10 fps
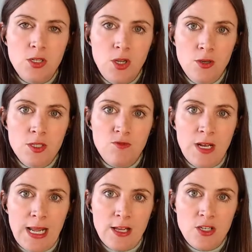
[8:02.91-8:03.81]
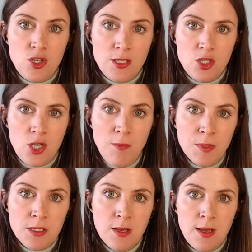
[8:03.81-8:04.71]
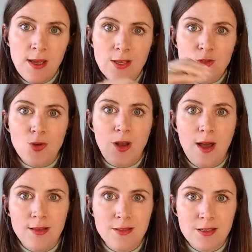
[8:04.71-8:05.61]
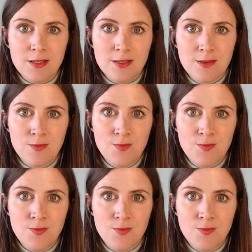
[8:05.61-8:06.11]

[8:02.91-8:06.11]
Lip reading: those relationships into alliances?